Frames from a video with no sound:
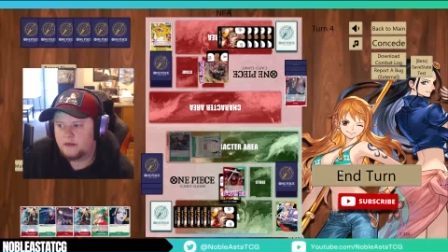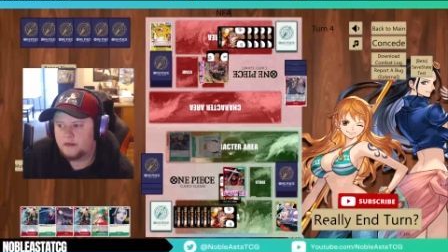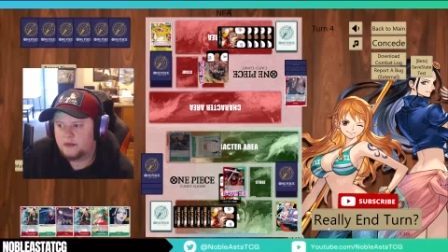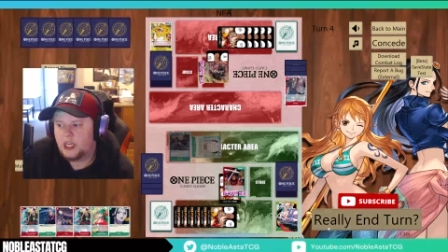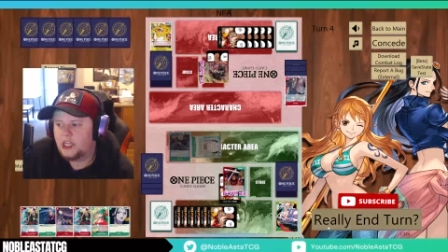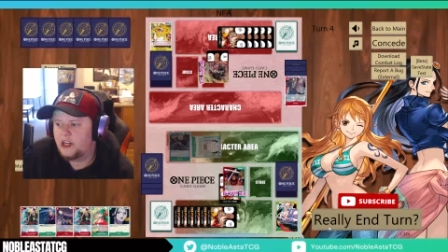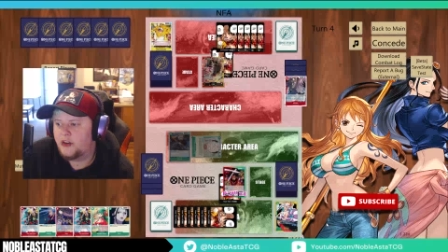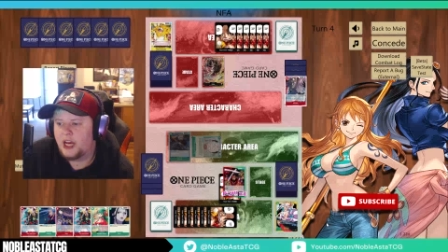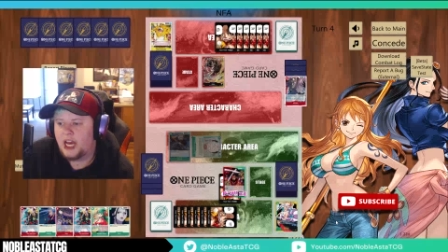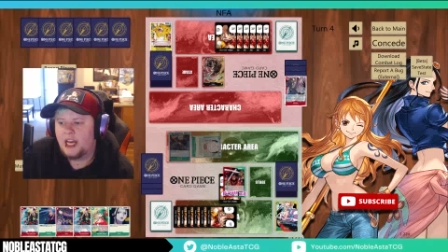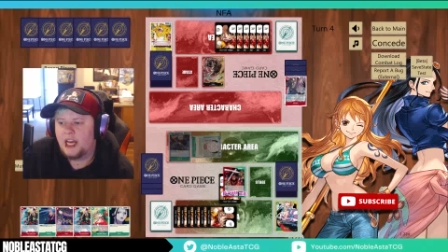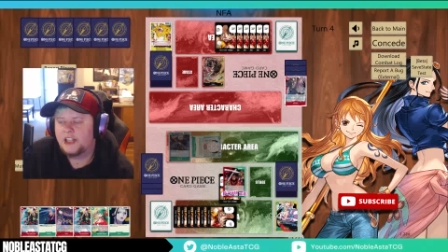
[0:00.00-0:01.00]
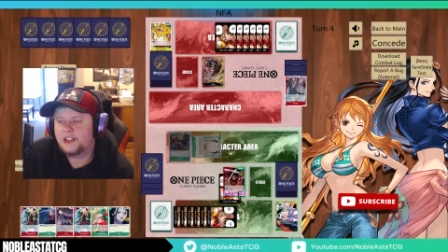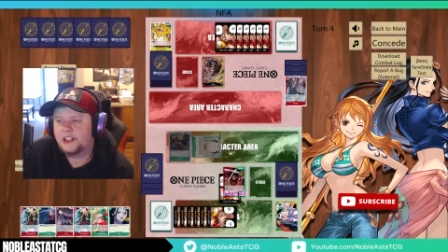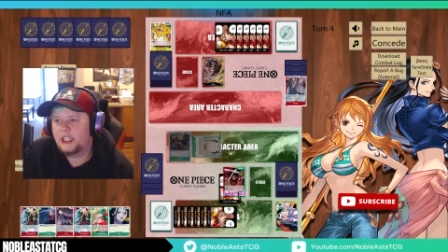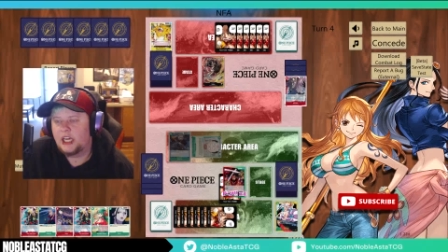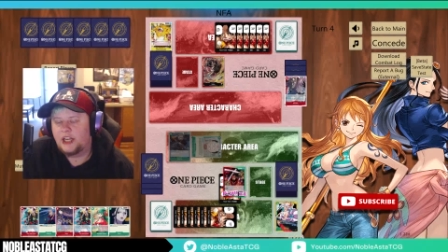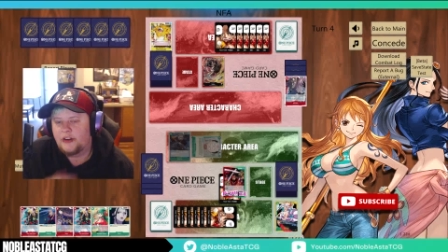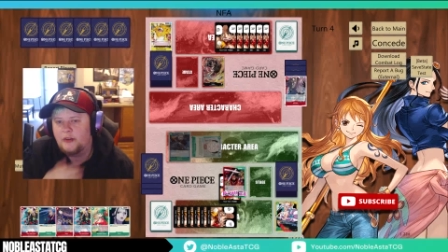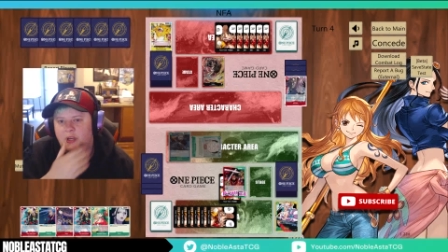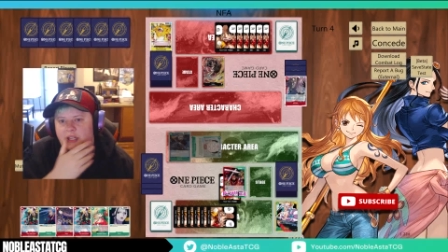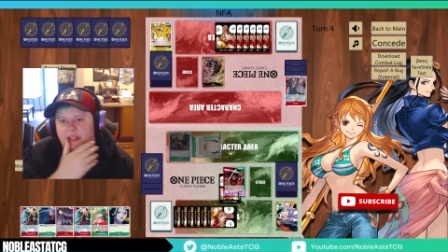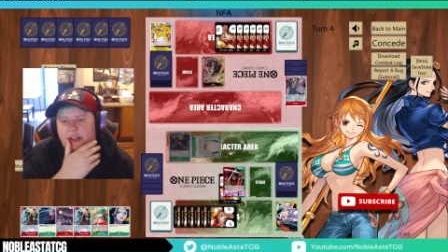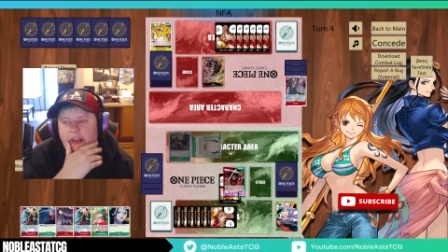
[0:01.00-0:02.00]
And you know what? I know I put
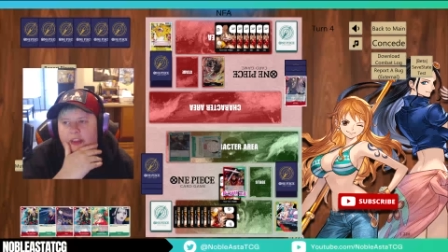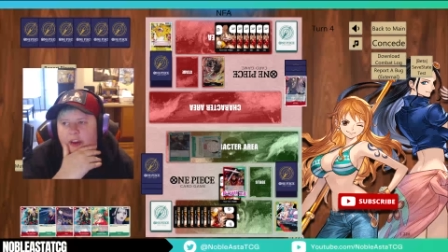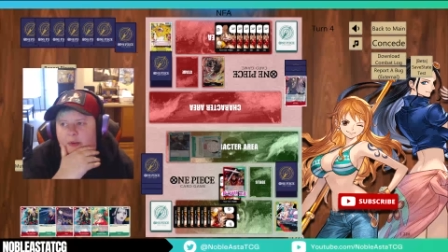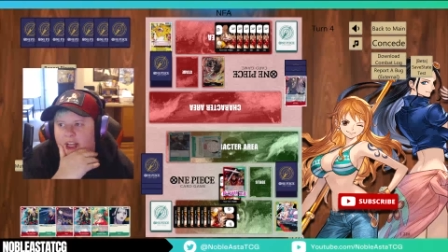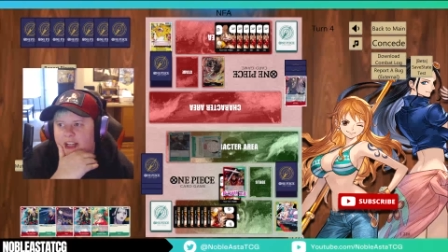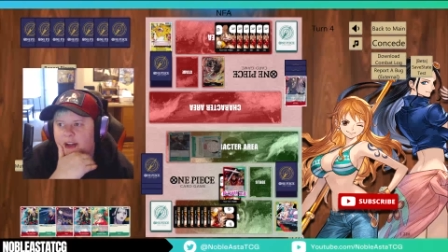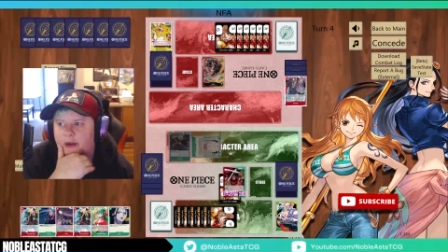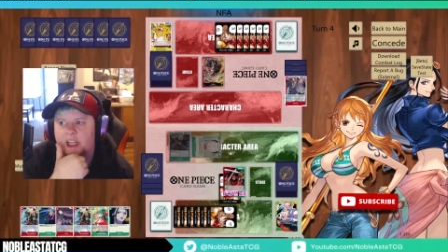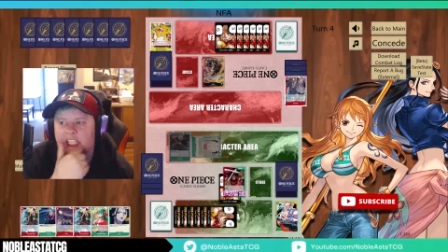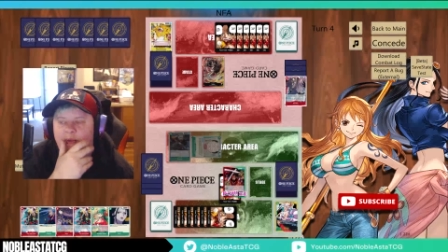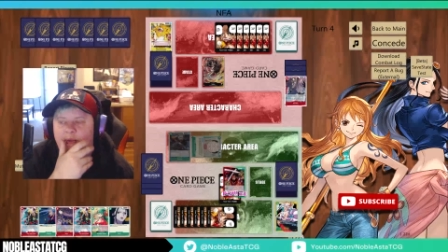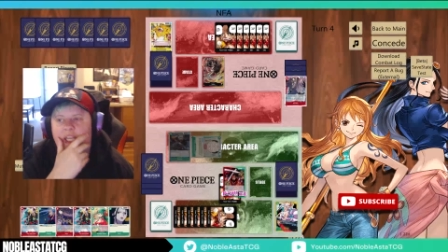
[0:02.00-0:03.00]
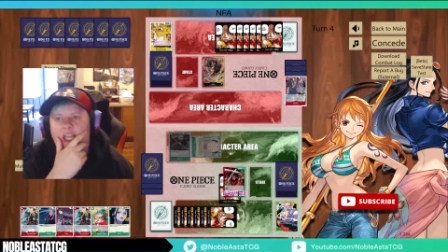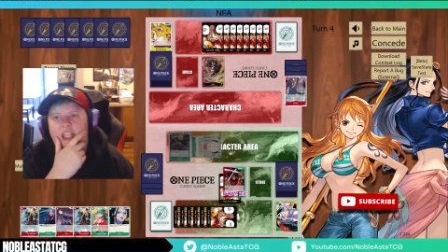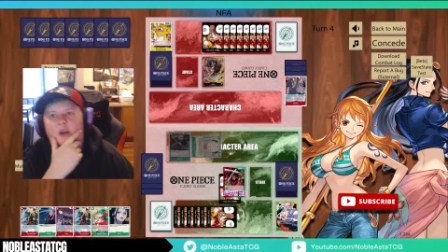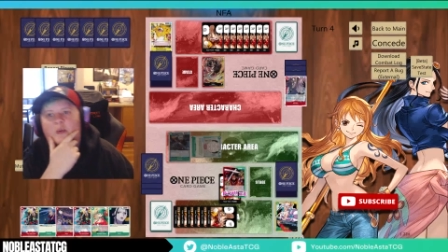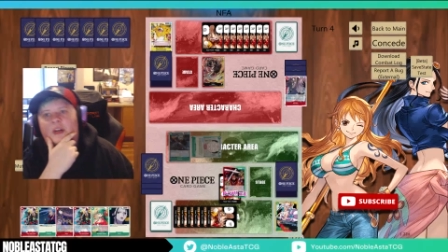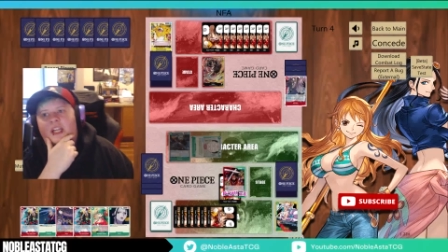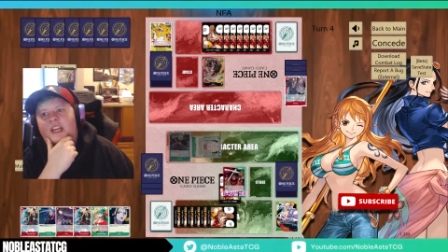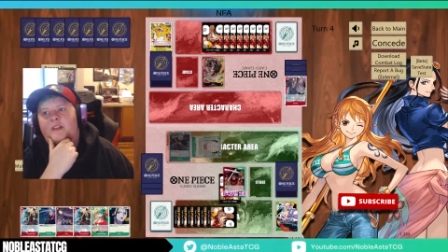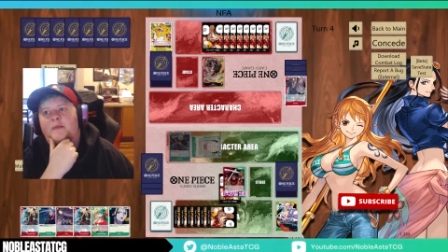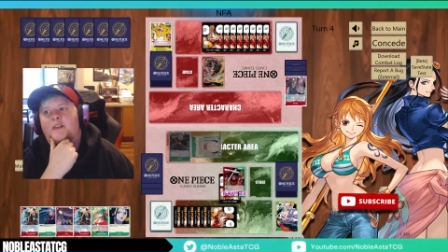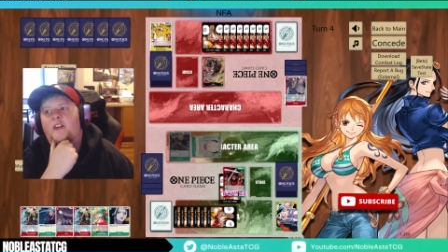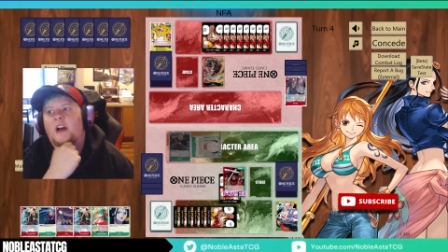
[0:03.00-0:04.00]
a Dom there, but I don't want to swing. I don't want to give
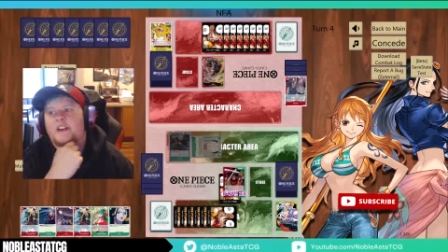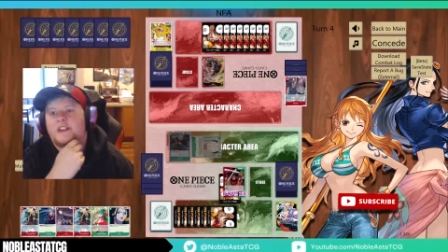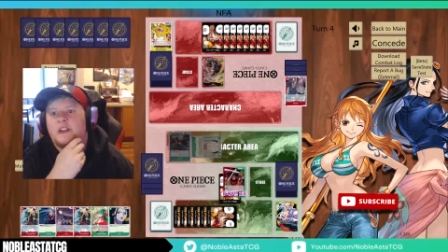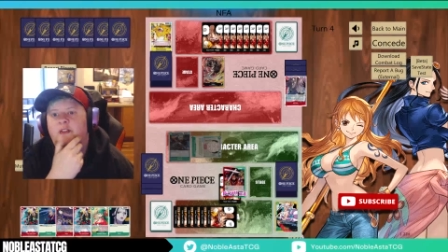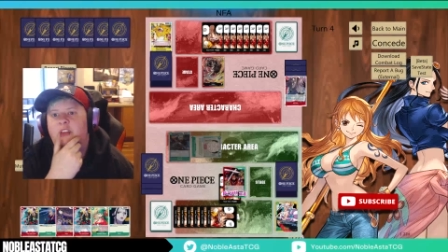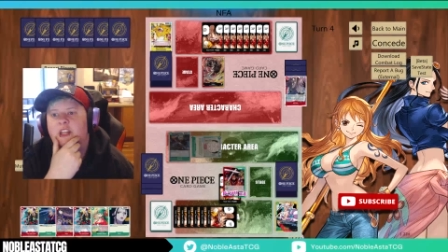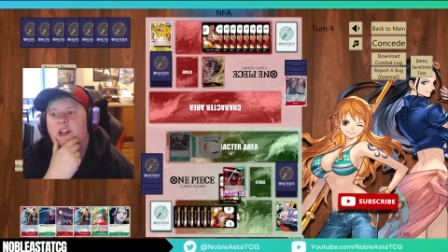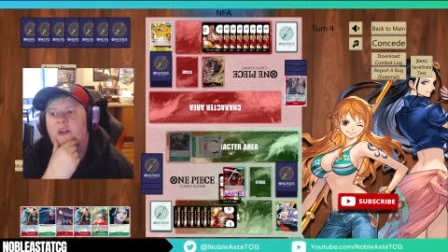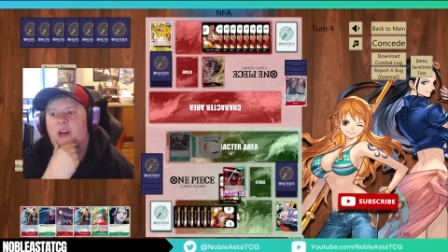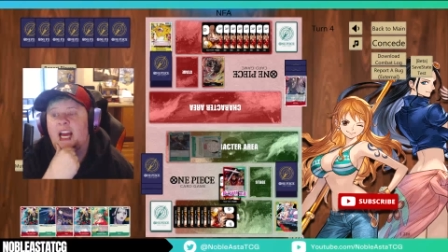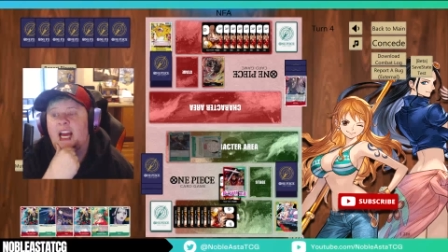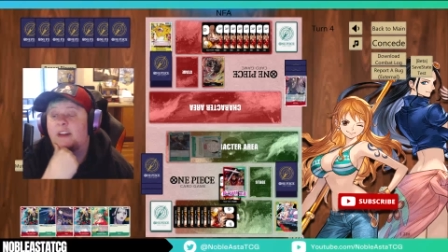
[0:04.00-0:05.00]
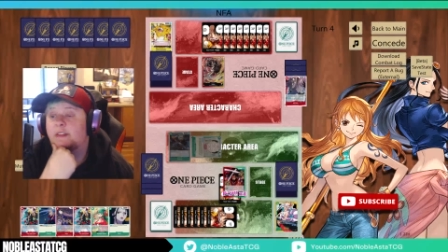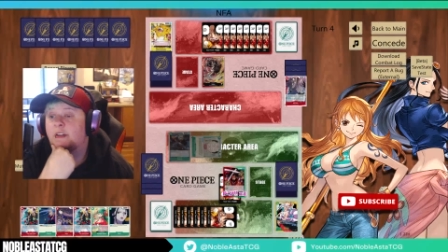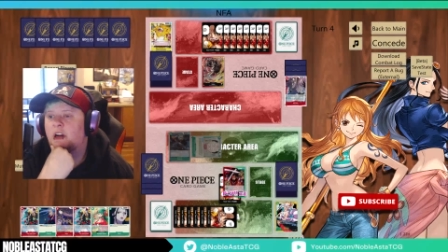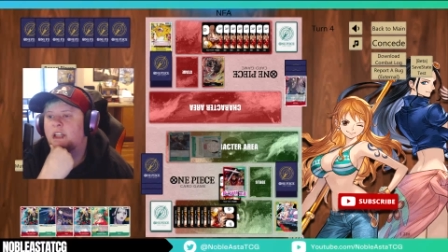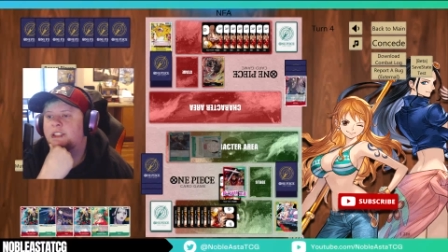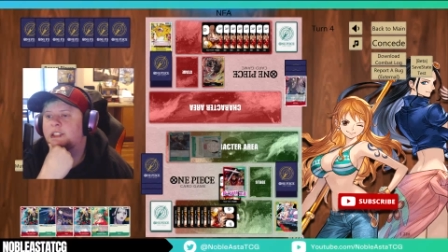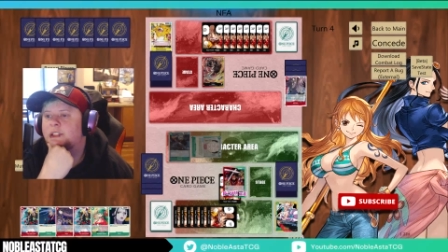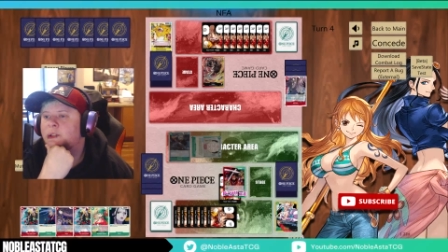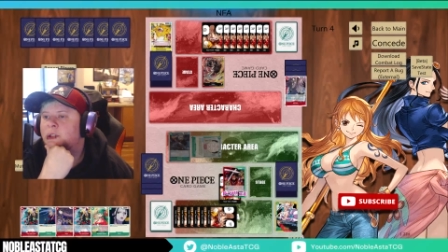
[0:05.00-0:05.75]
them Karasu if they don't have Karasu.